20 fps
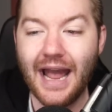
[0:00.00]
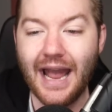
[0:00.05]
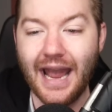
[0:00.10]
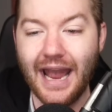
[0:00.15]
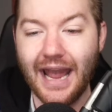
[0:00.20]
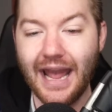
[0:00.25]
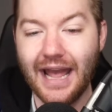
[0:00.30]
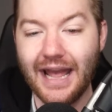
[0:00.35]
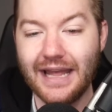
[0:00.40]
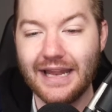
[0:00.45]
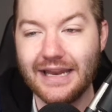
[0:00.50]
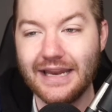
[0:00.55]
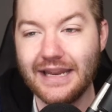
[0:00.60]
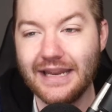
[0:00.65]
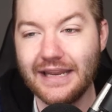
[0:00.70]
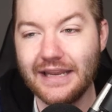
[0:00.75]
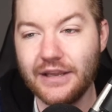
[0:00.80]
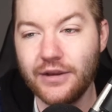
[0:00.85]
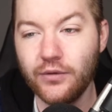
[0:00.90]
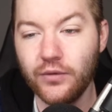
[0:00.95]
And
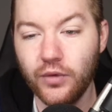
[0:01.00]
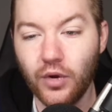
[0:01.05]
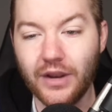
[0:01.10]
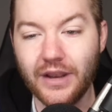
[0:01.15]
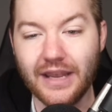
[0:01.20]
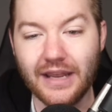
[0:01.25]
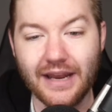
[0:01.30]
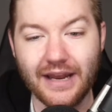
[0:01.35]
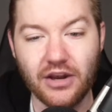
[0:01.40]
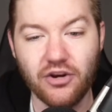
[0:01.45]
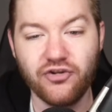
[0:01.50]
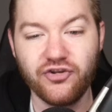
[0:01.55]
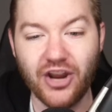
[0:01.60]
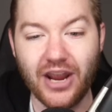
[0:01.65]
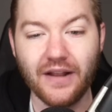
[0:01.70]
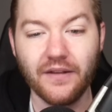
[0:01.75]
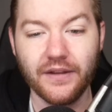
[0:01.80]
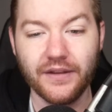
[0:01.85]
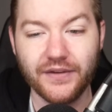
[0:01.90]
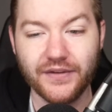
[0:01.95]
you look at
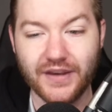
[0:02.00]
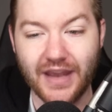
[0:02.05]
Jalen's